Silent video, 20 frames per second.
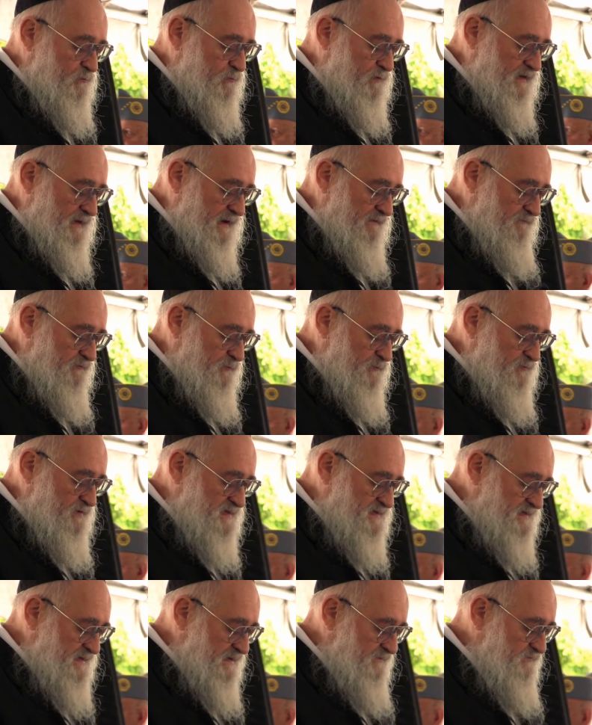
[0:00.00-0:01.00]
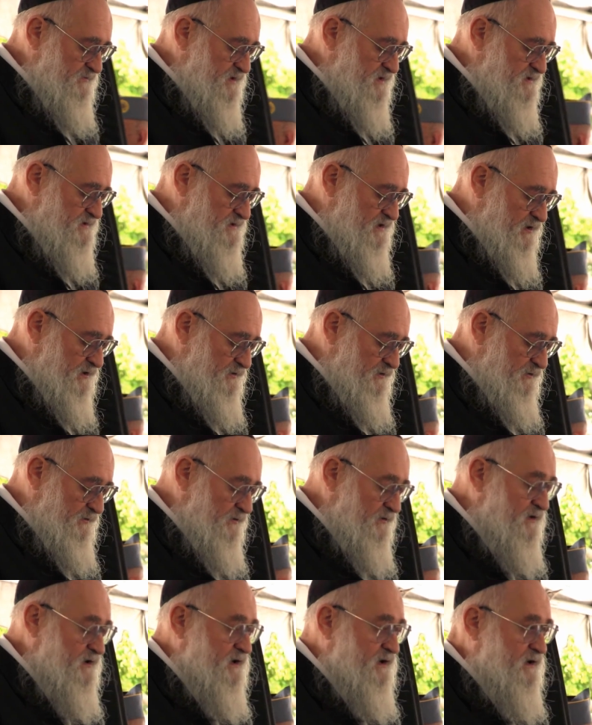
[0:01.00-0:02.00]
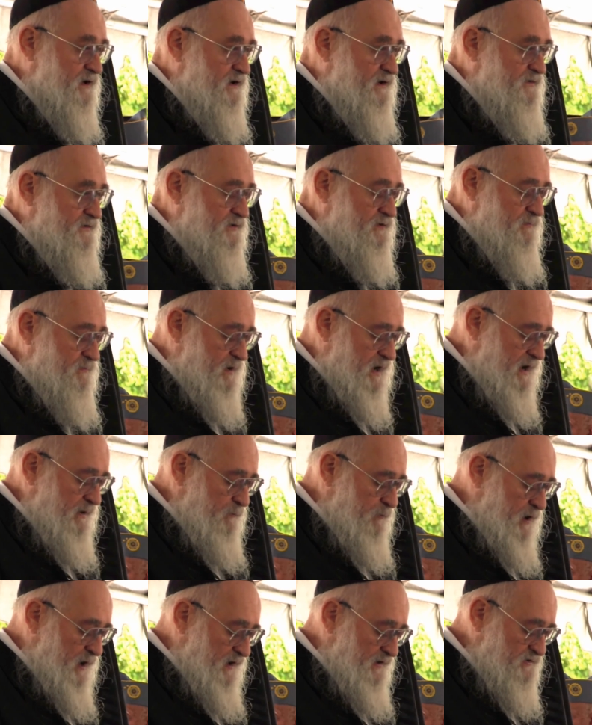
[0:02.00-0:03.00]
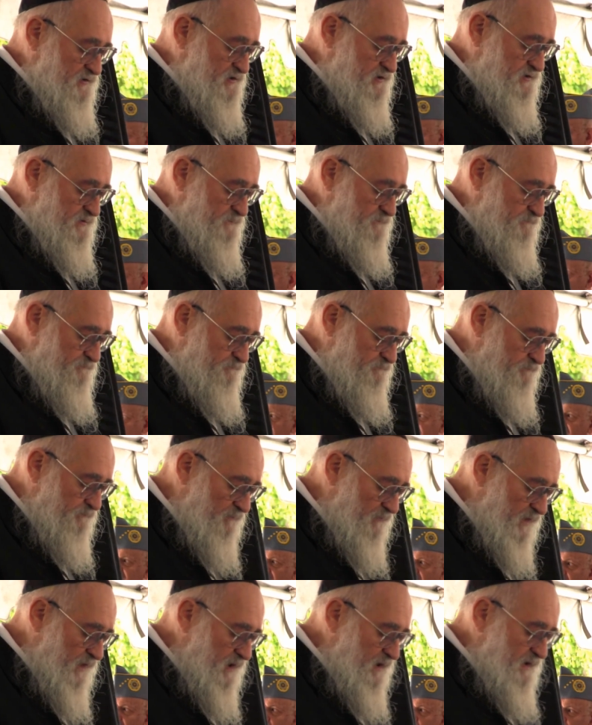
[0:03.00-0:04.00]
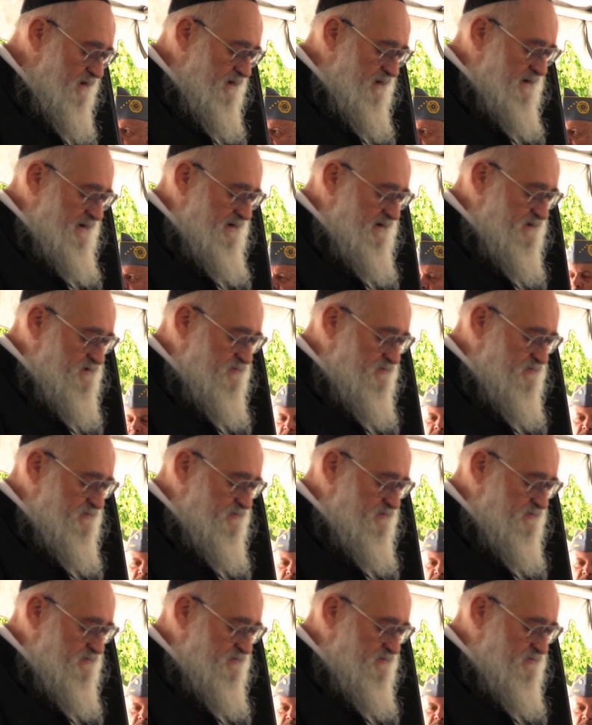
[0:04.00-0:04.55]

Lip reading: will ever receive this honor under my watch." His